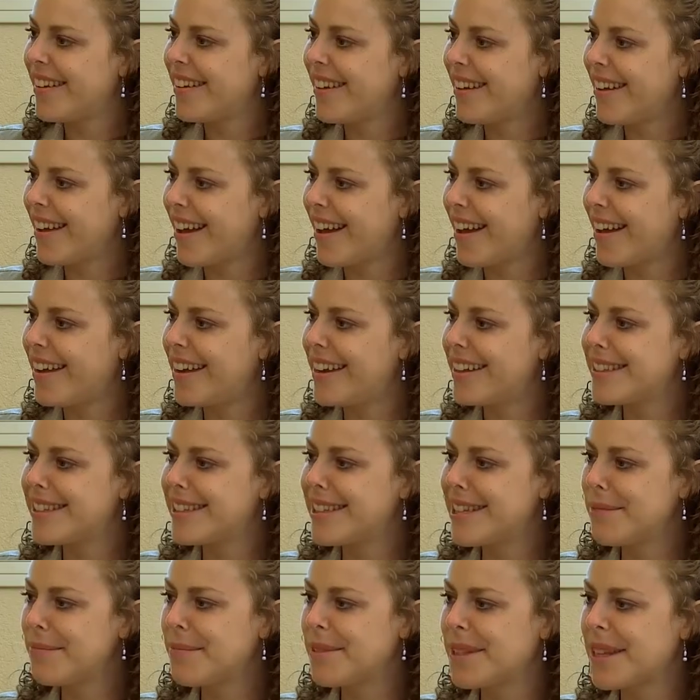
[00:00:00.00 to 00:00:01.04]
Yeah. And it
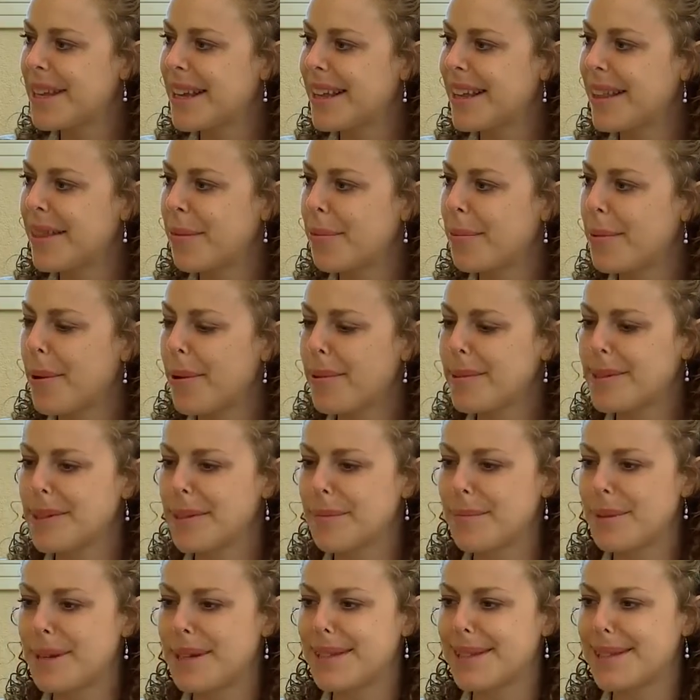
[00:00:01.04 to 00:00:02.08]
seems like there would
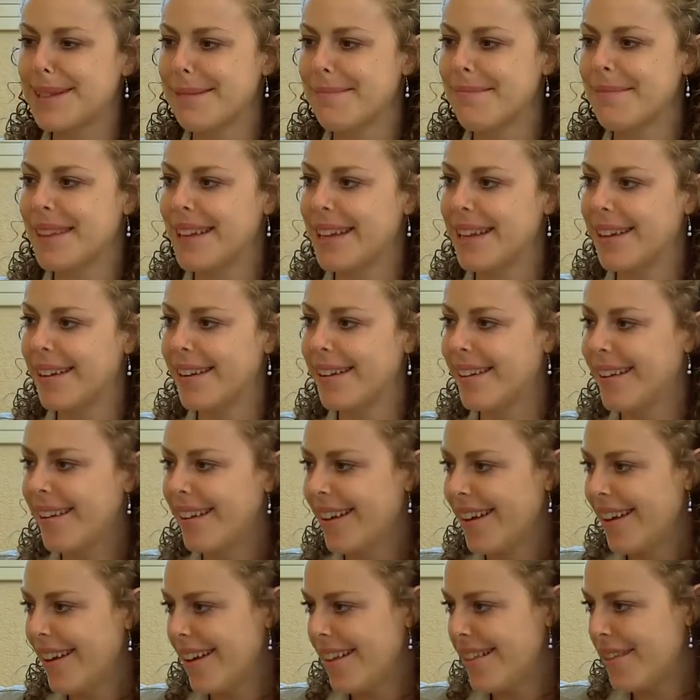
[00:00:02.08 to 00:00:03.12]
also be something
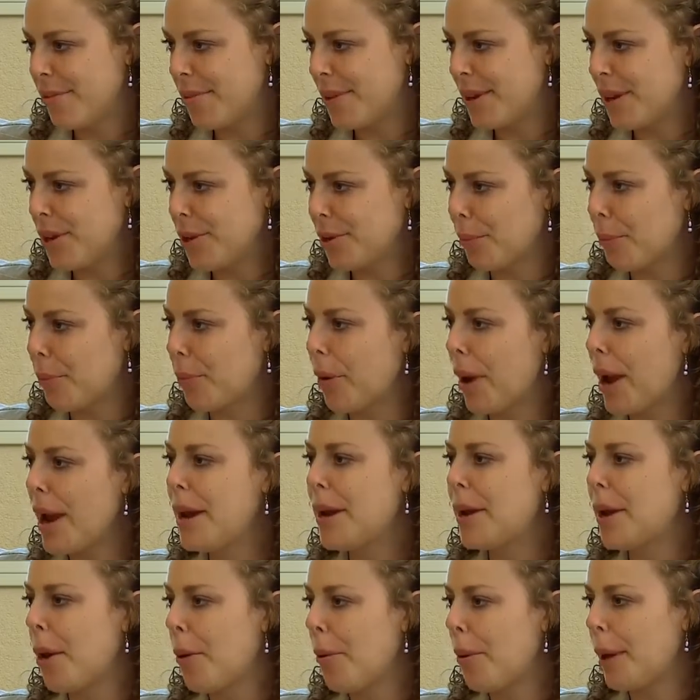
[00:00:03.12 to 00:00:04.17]
that would get your
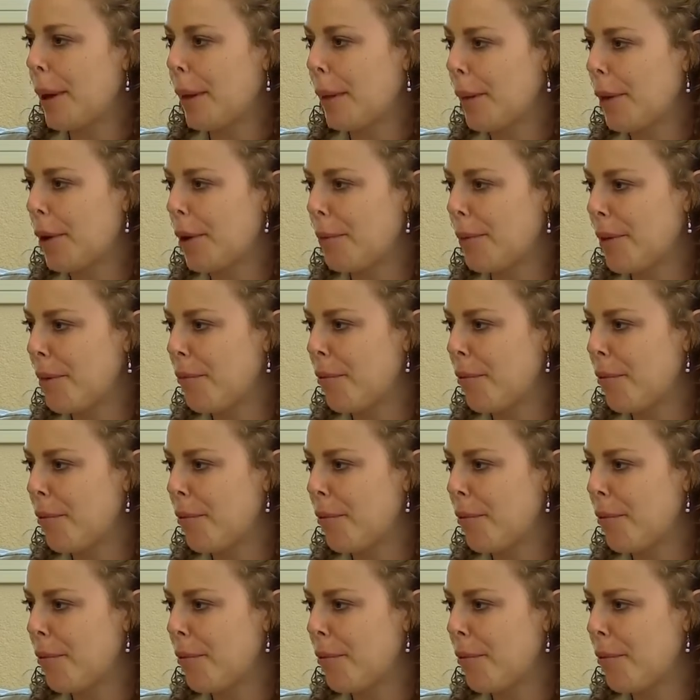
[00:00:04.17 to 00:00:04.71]
brain going a little